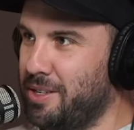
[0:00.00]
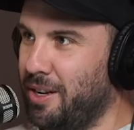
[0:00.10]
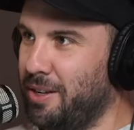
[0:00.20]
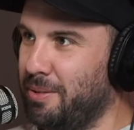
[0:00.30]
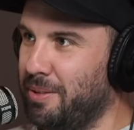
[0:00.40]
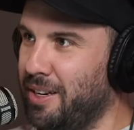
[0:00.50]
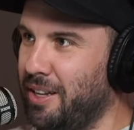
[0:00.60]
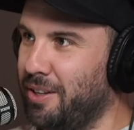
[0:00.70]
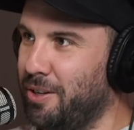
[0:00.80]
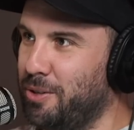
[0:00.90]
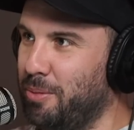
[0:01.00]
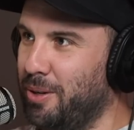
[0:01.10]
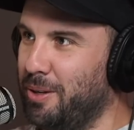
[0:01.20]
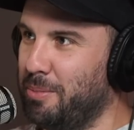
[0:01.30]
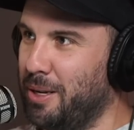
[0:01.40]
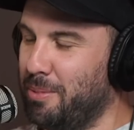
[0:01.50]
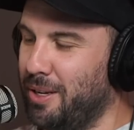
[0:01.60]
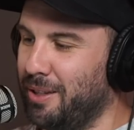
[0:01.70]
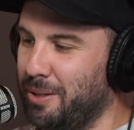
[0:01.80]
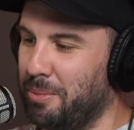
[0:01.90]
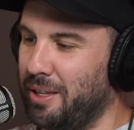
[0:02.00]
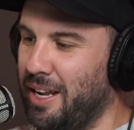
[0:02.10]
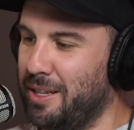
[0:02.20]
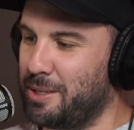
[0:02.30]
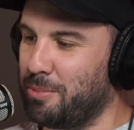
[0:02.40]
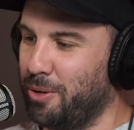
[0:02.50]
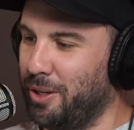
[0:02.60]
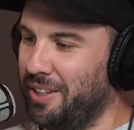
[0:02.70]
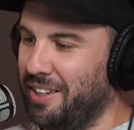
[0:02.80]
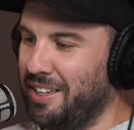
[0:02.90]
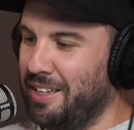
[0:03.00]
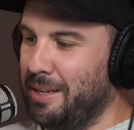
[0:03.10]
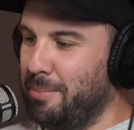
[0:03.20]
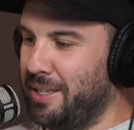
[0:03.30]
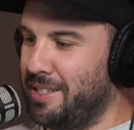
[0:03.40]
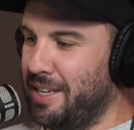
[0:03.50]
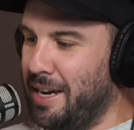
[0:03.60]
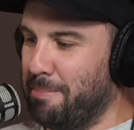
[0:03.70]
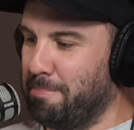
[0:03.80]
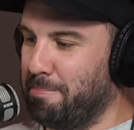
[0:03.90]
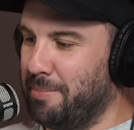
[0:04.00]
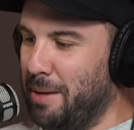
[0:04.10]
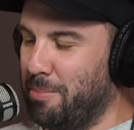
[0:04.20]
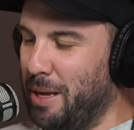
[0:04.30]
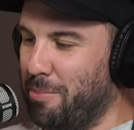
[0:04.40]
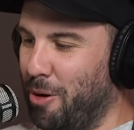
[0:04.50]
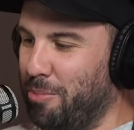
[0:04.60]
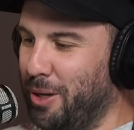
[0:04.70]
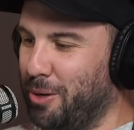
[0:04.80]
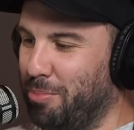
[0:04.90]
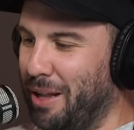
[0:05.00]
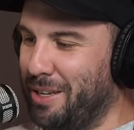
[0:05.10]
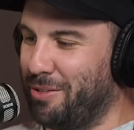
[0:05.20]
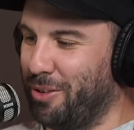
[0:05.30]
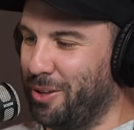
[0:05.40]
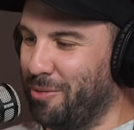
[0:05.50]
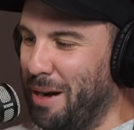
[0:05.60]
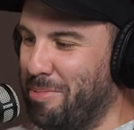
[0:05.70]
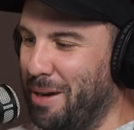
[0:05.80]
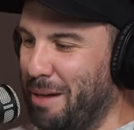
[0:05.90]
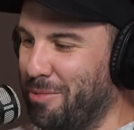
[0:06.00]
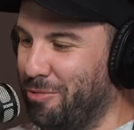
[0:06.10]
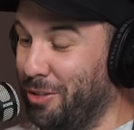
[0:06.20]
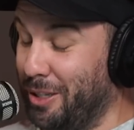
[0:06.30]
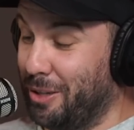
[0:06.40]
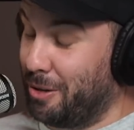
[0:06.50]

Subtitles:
so another contributor to me being a little bit late this morning. But that might be a good place for it to wrap it up. We've really